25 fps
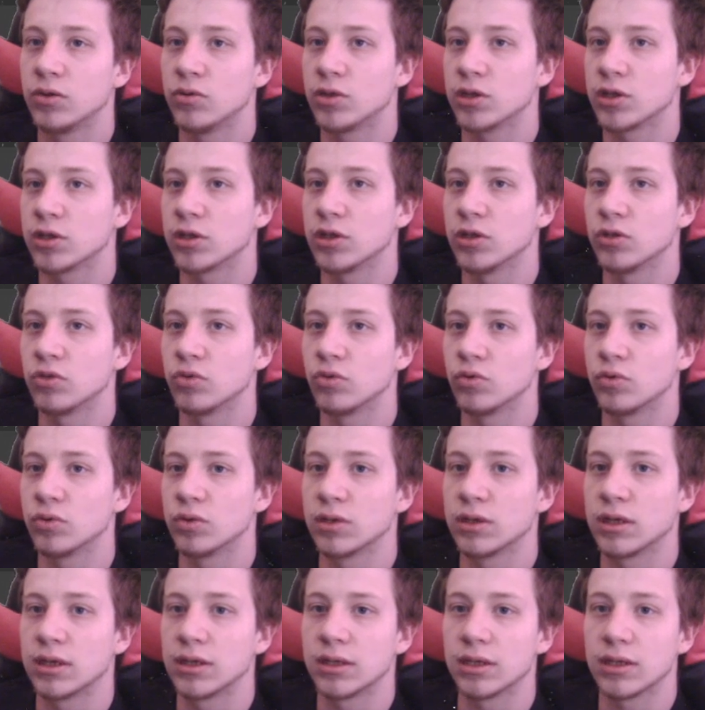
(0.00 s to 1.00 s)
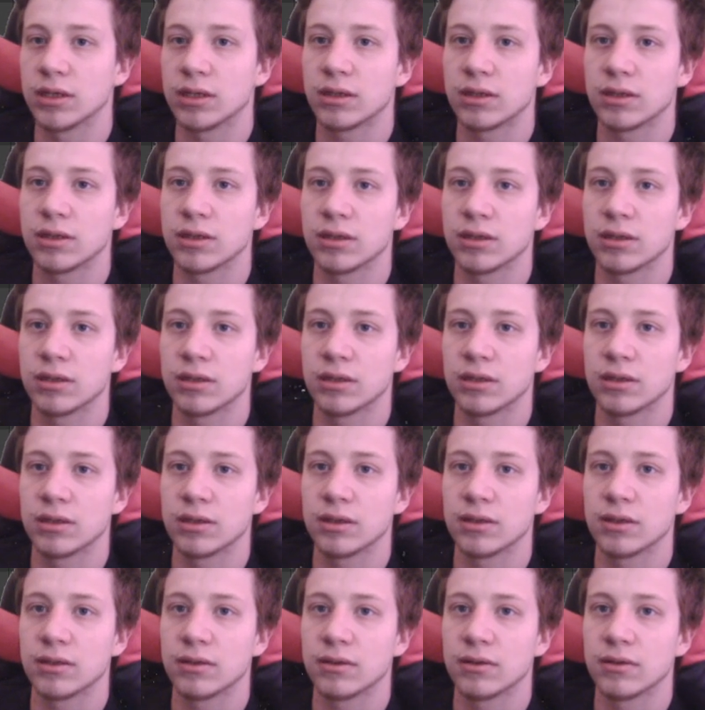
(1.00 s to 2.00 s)
You just need to let it
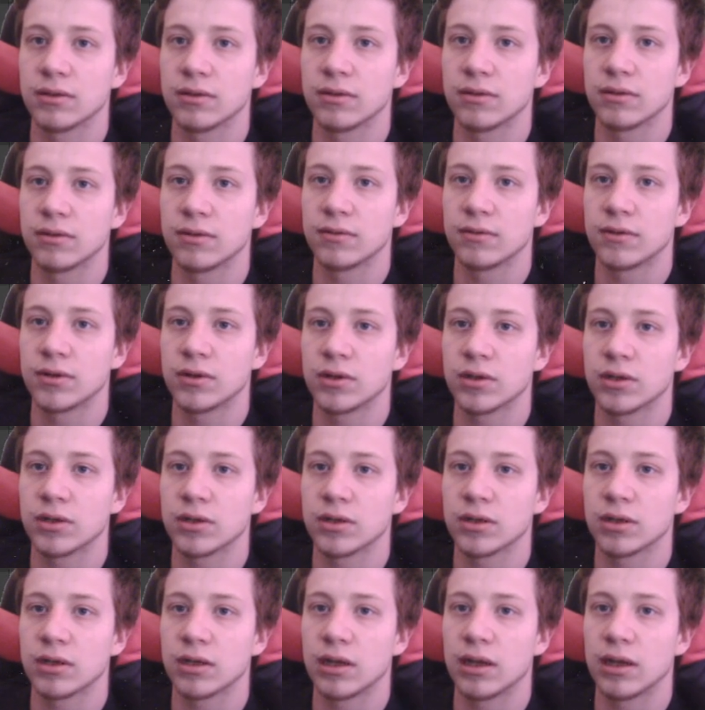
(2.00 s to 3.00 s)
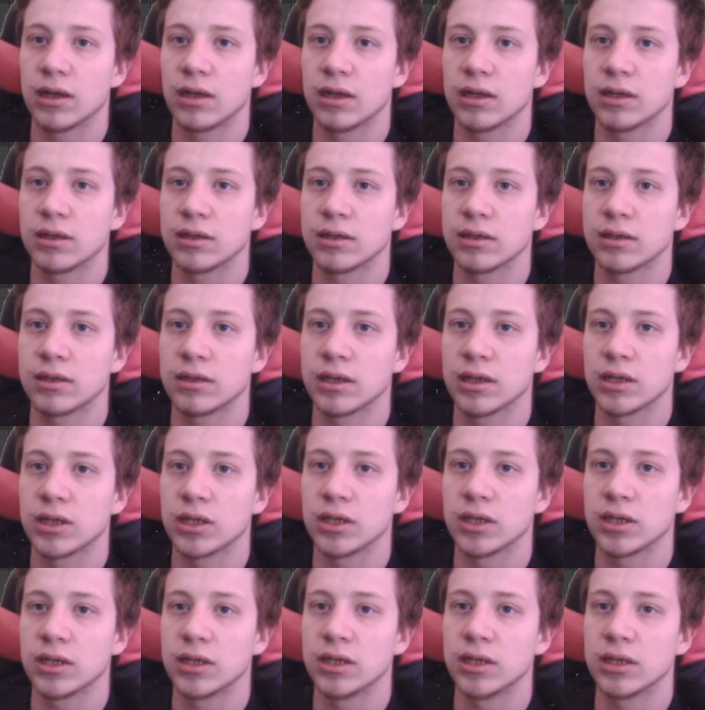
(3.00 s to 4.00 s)
work, and let's
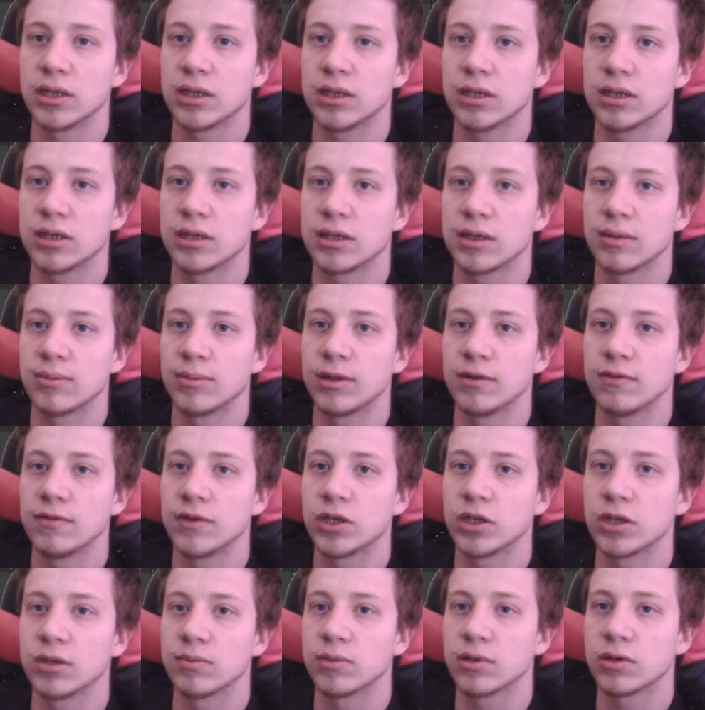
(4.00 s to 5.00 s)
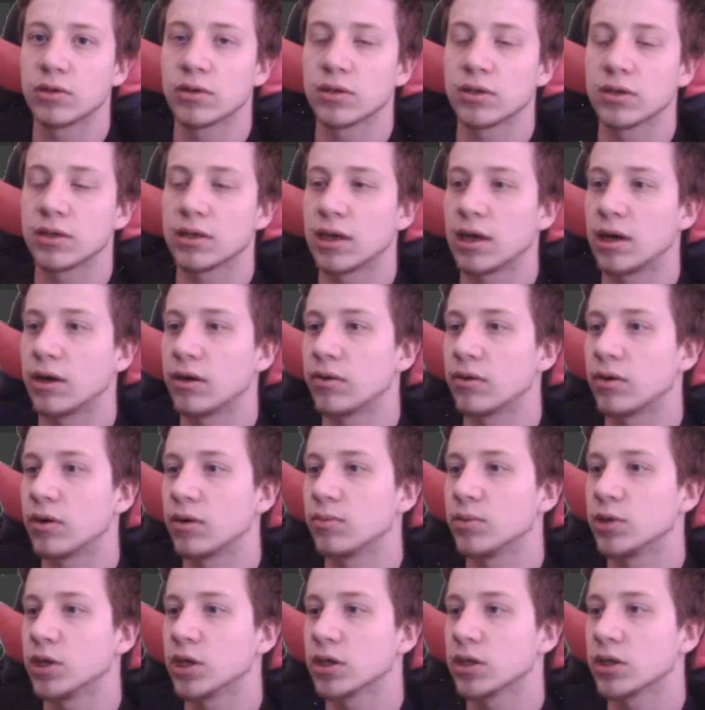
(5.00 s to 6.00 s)
actually decrease subdivision because
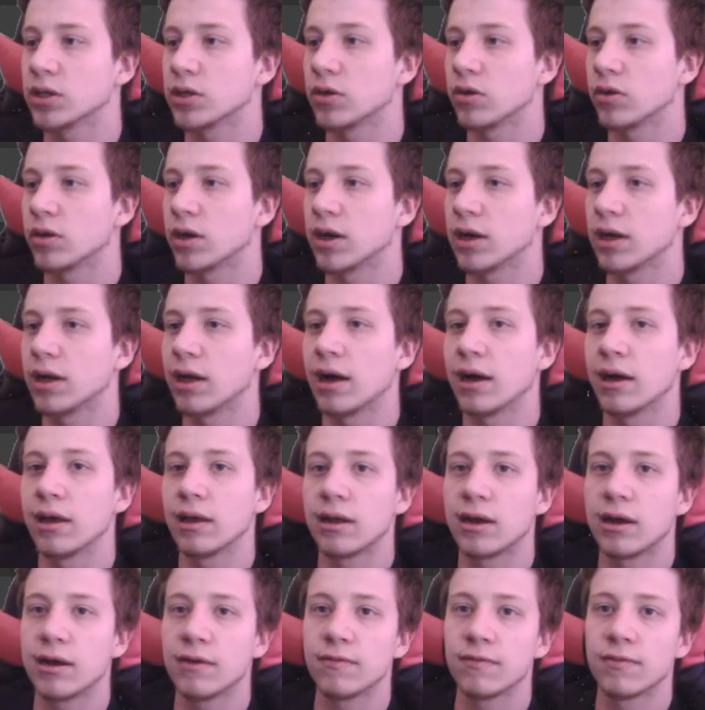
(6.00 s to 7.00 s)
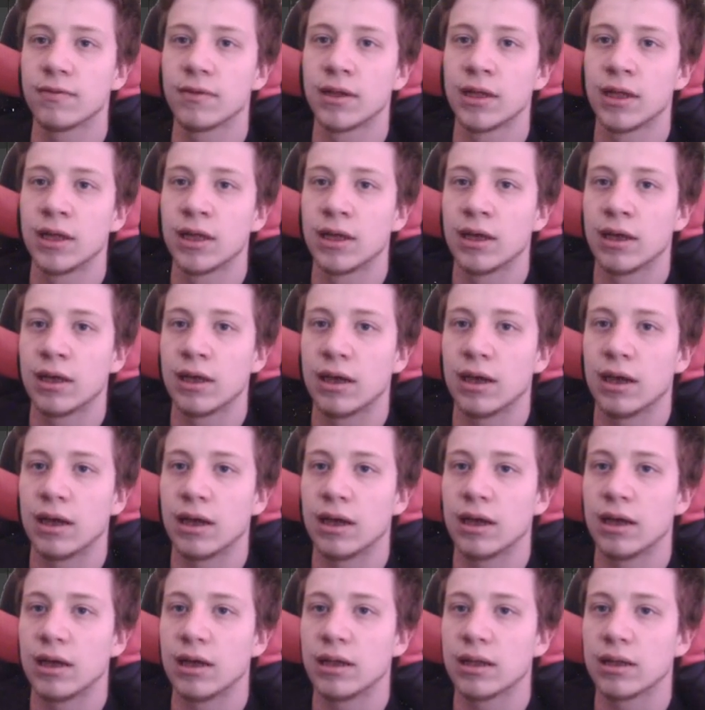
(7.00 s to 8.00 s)
our object is already high enough.
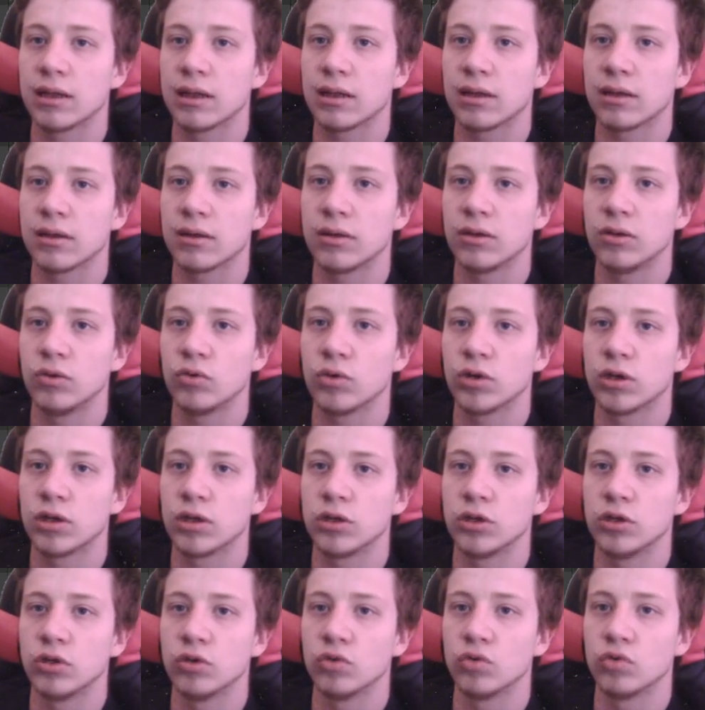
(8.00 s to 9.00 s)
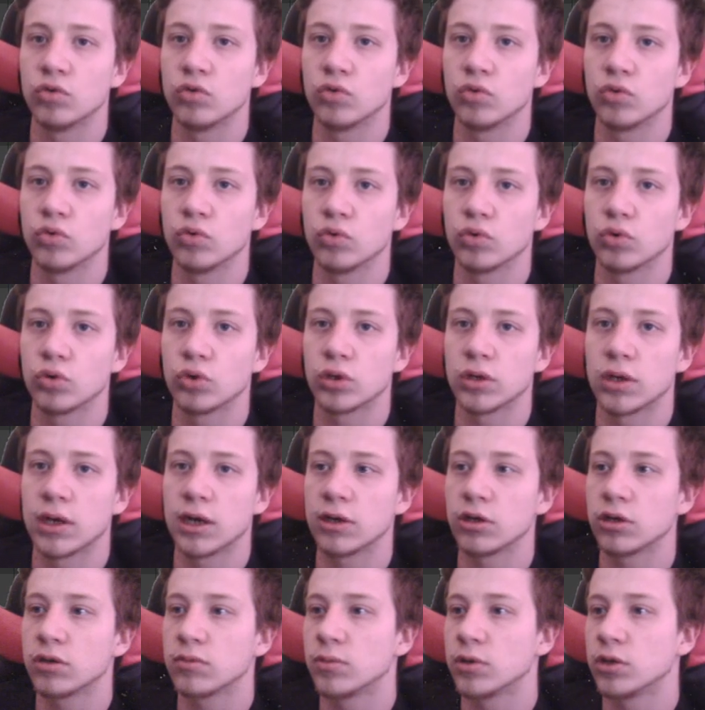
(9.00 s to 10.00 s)
And you can use
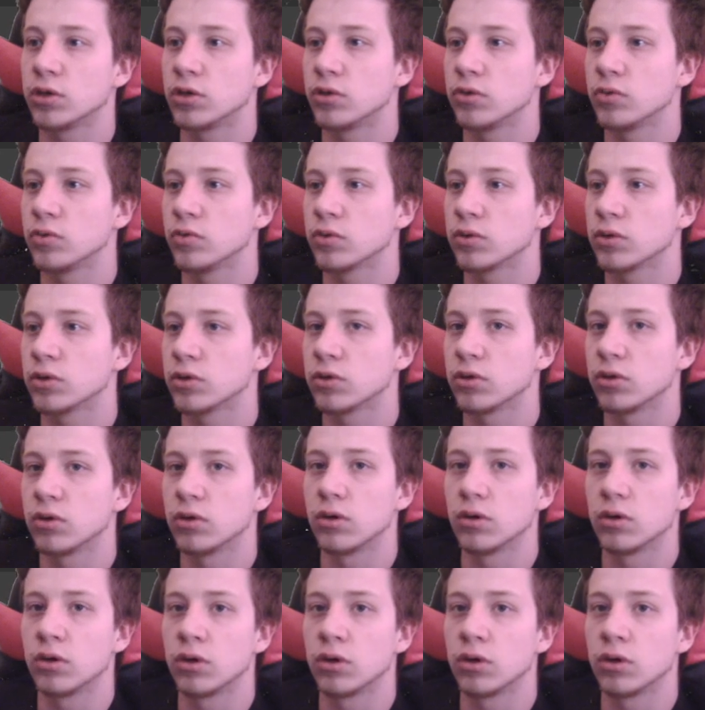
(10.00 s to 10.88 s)
random nose